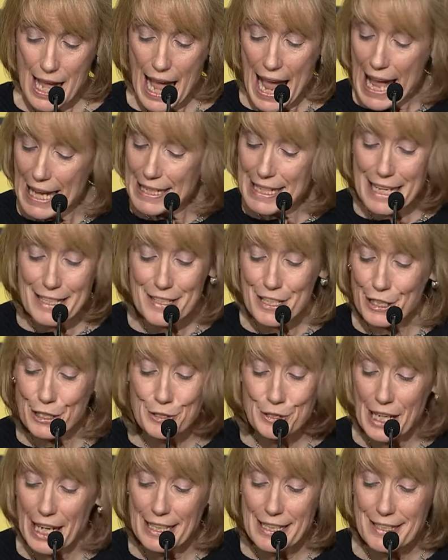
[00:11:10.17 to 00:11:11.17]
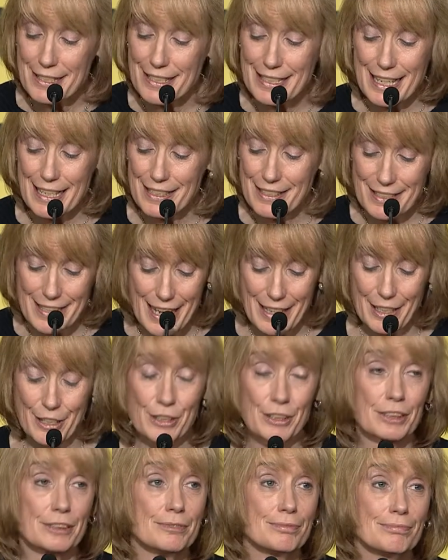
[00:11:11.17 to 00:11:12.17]
And as a United States
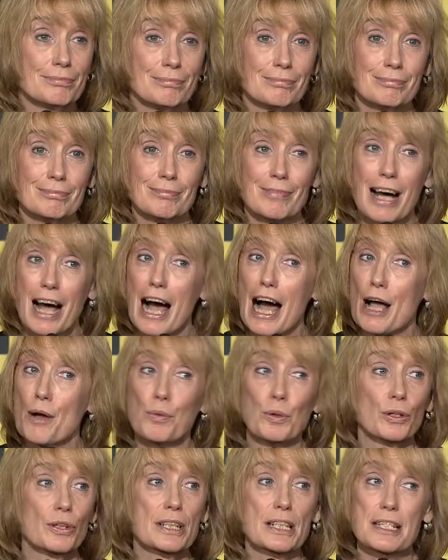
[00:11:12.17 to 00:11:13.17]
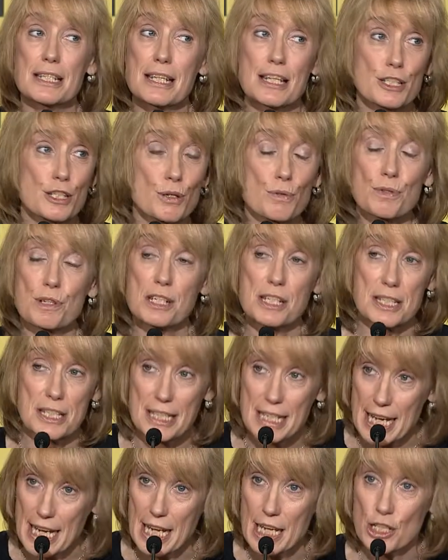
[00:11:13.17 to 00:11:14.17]
Senator, I will continue to
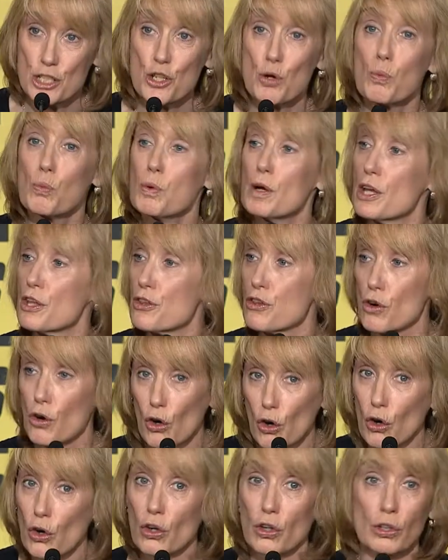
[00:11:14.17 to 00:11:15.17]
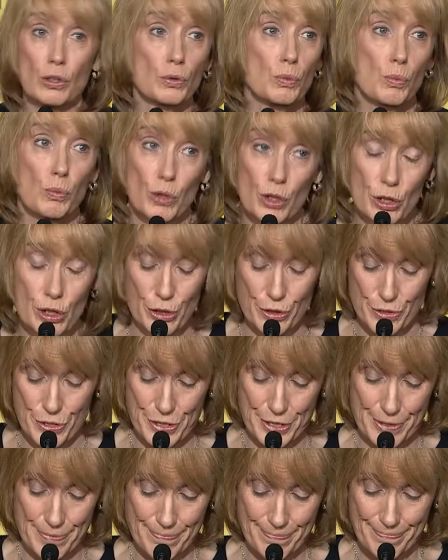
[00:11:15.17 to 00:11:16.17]
stand with all
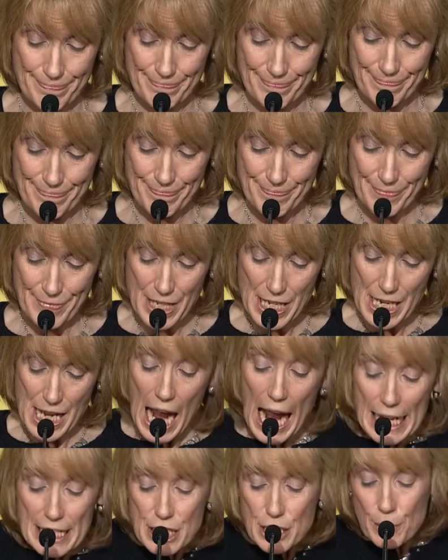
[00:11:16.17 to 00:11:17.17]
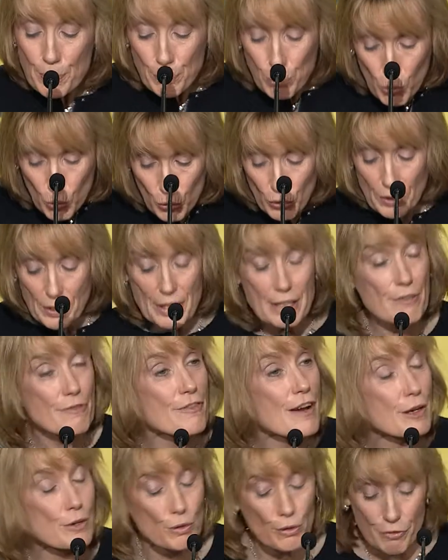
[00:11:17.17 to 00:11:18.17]
workers. I support the
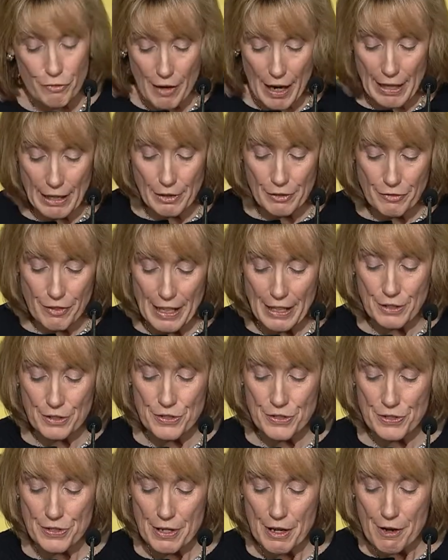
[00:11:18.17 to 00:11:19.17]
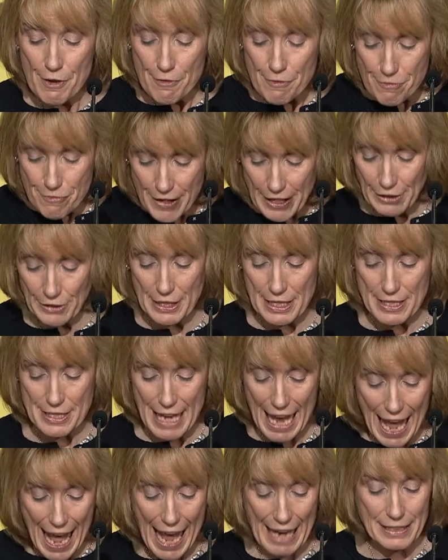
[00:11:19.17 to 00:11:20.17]
Federal Firefighters Fairness
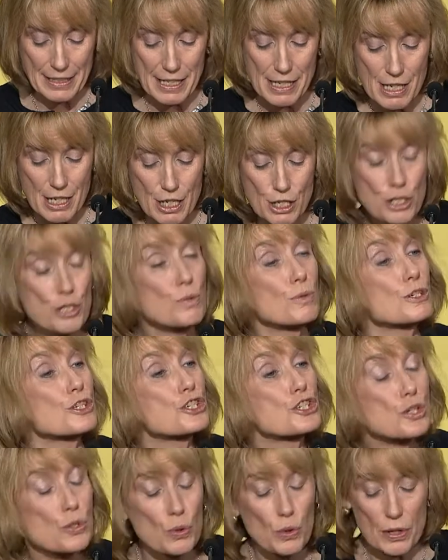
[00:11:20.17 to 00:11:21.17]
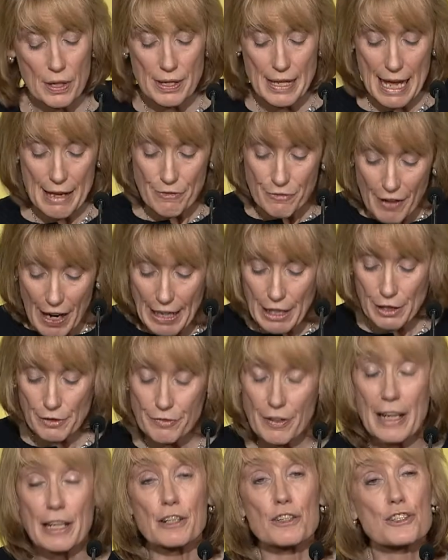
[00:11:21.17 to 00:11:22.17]
Act to ensure that
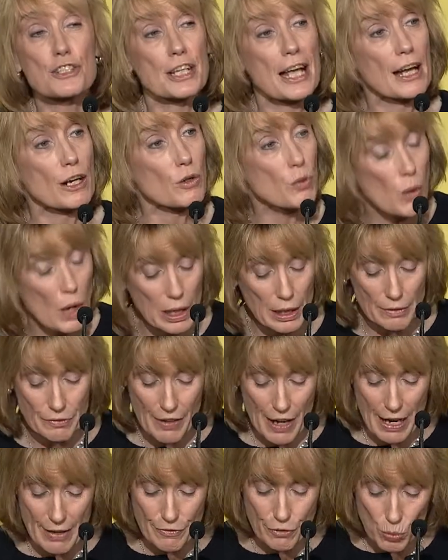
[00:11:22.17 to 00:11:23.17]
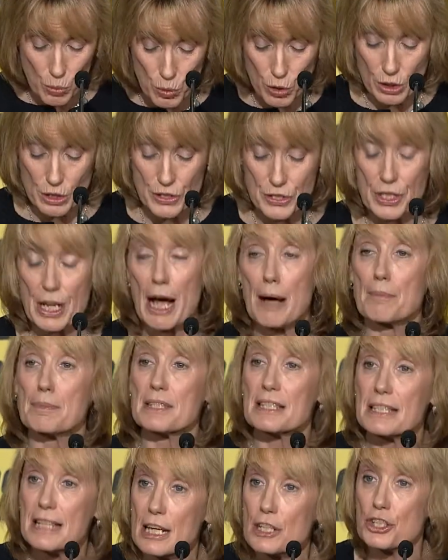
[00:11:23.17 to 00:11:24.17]
firefighters can qualify for workers'
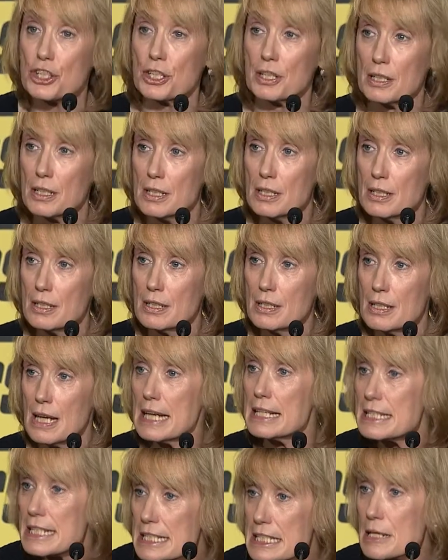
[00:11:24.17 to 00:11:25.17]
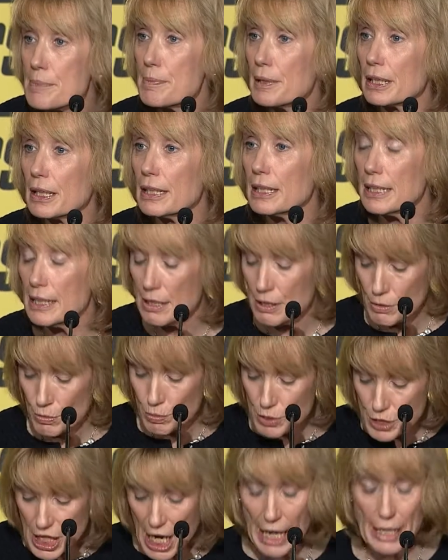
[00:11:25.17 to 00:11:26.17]
compensation and disability
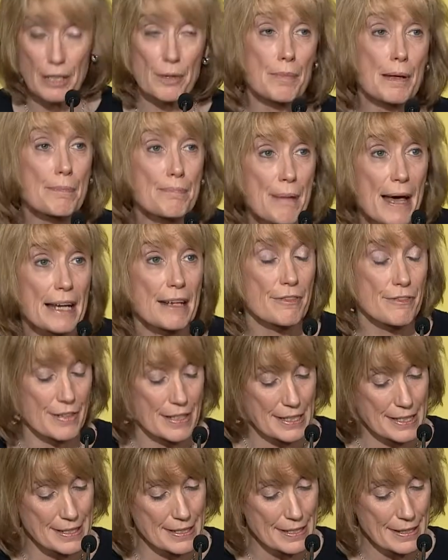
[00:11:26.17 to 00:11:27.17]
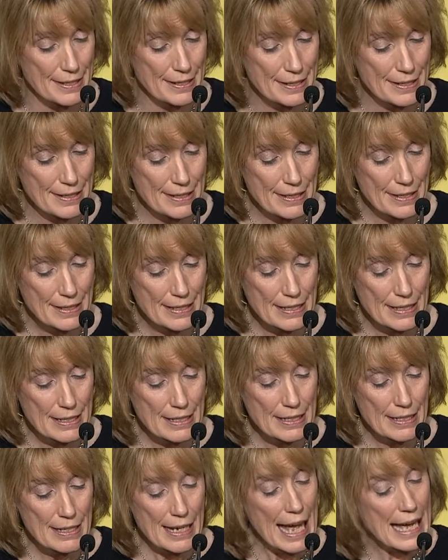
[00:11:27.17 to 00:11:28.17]
retirement benefits.
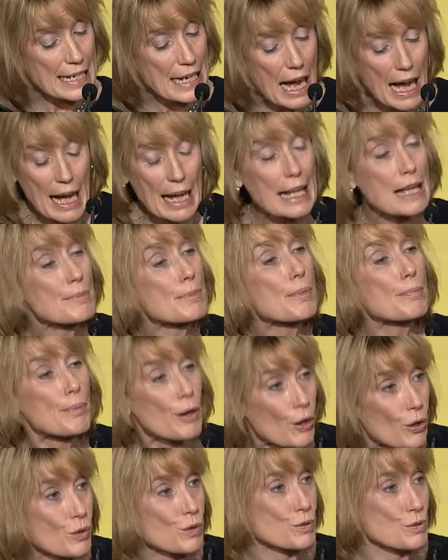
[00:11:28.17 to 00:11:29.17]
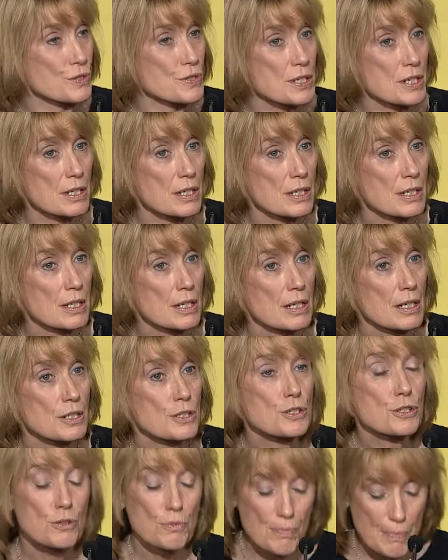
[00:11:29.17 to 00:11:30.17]
And I am opposed
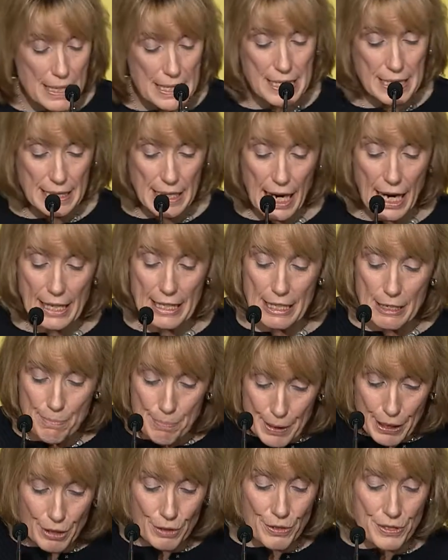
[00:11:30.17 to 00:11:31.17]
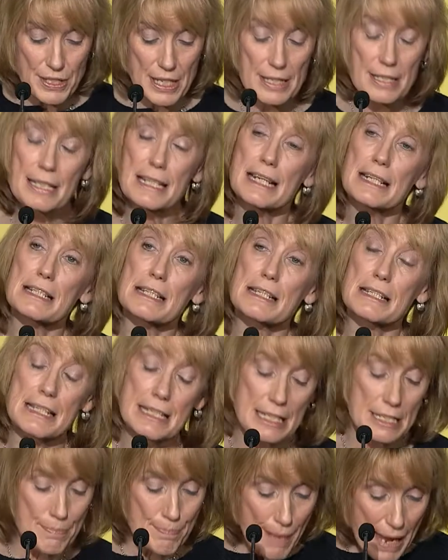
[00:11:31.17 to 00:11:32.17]
to misguided bills that seek to
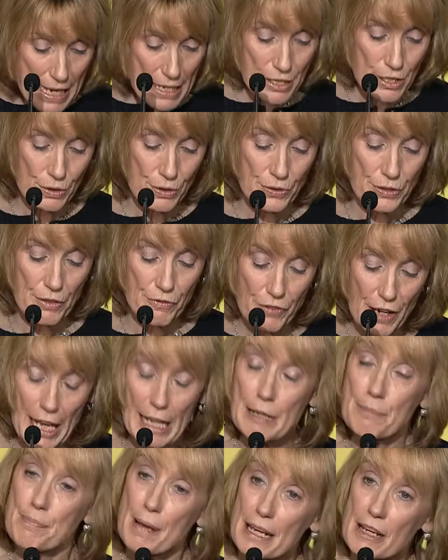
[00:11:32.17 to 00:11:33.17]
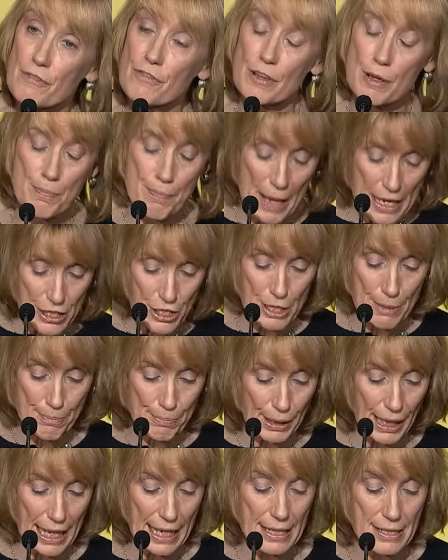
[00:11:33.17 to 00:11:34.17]
dismantle defined benefit pension
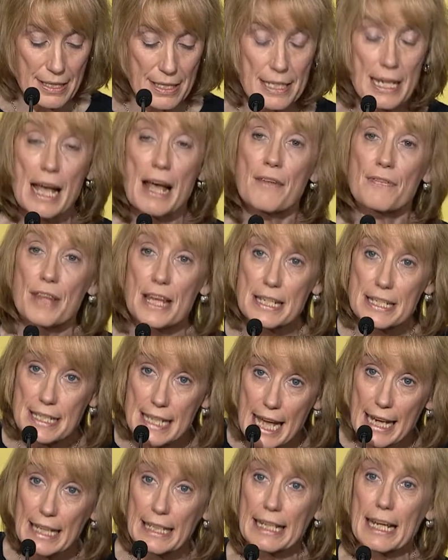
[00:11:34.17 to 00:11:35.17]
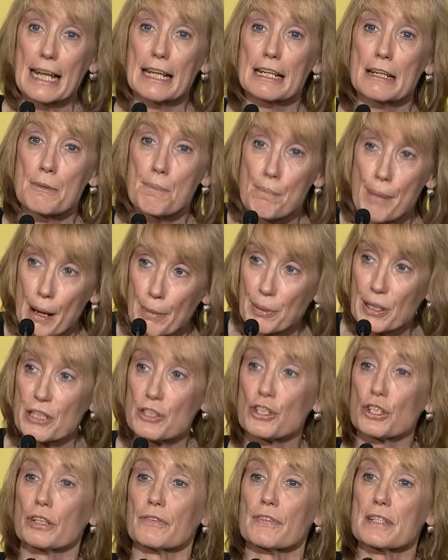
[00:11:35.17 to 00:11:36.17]
plans that dedicated public
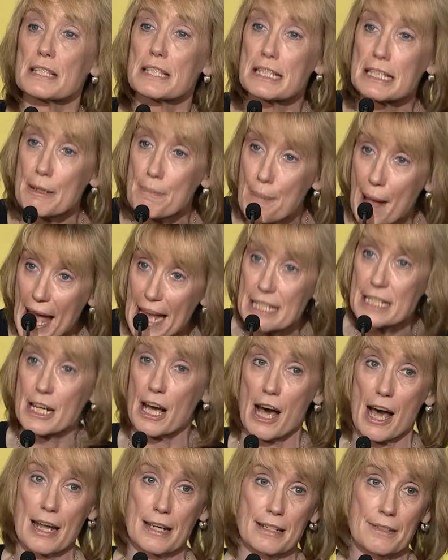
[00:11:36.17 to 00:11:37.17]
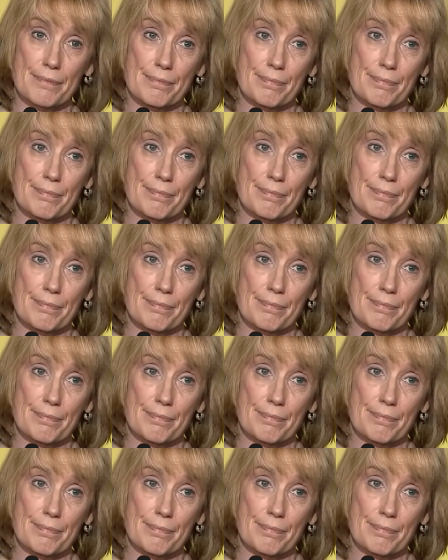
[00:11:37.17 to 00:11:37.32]
servants depend on.